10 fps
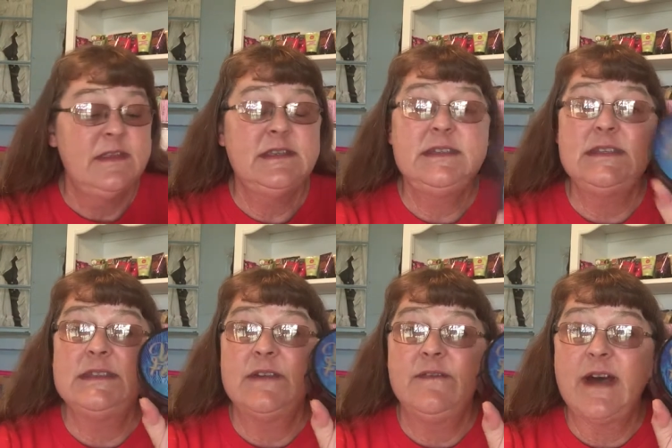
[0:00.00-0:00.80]
This is
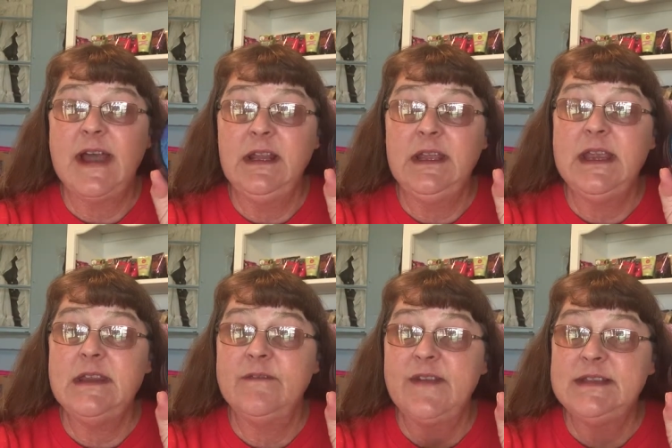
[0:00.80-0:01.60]
the violet.
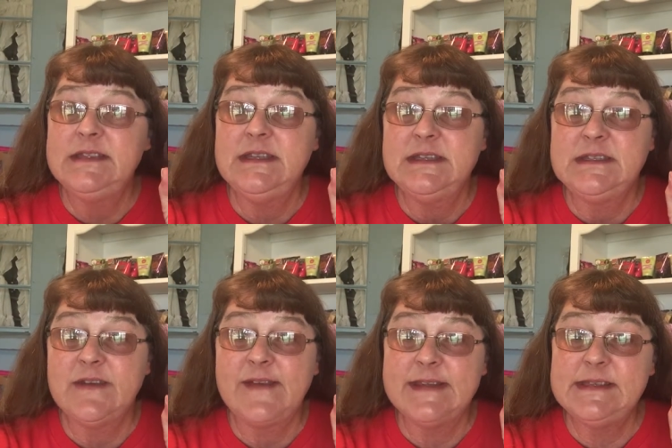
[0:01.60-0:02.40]
And if I see this
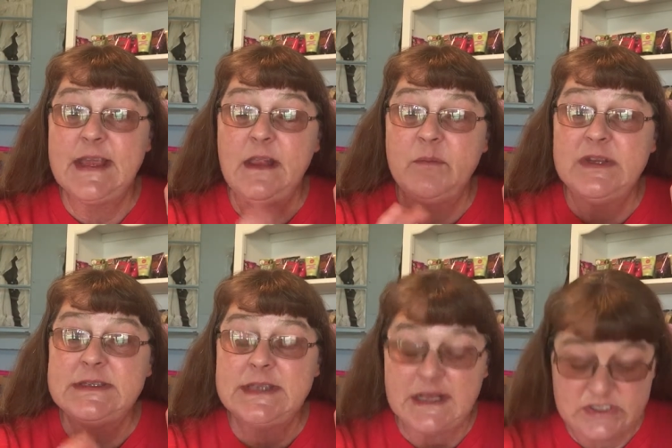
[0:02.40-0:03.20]
stuff on sale, I'm going to
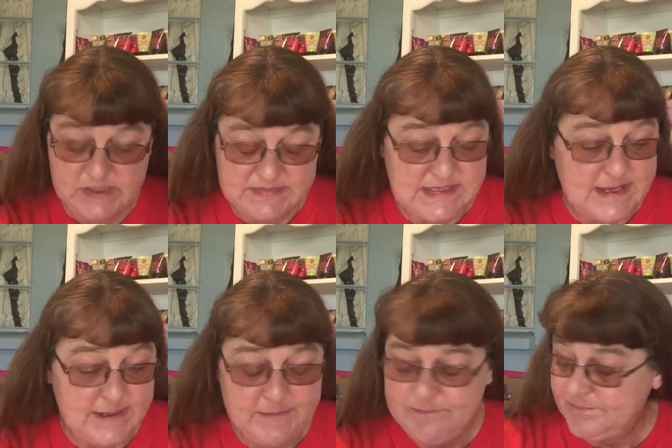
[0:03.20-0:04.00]
snatch up
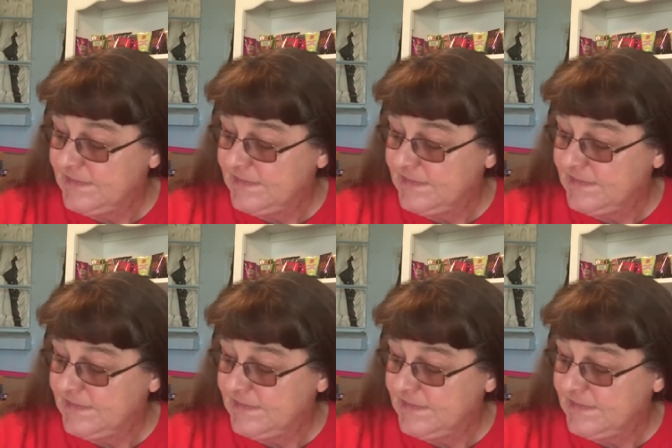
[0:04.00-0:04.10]
some.